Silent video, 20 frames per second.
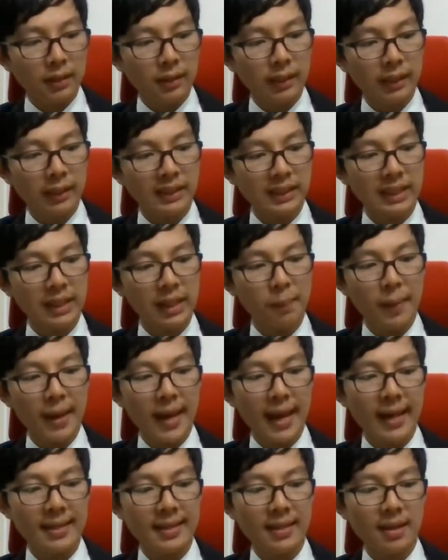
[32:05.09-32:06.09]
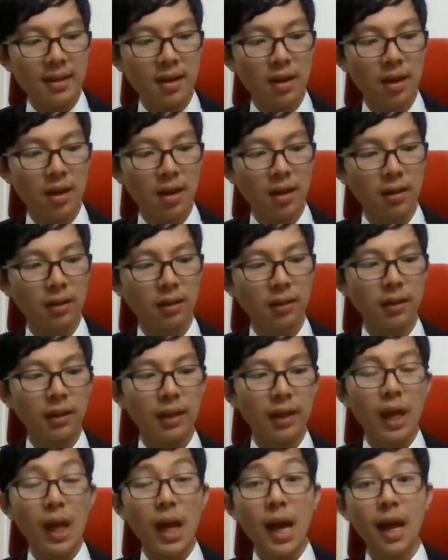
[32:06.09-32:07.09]
Next up, Annie Hall.
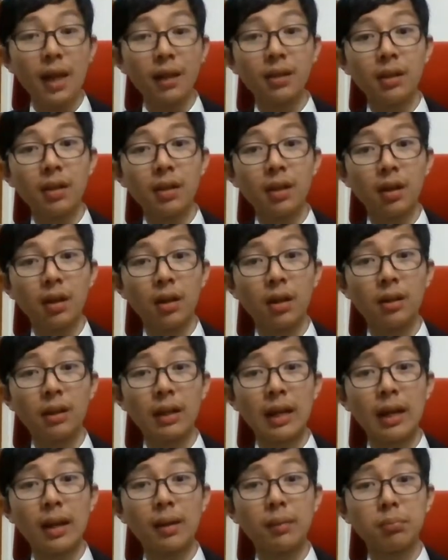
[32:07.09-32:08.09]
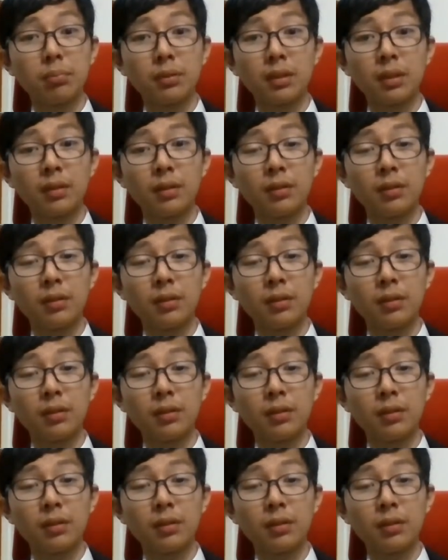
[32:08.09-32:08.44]
Anyhow, um,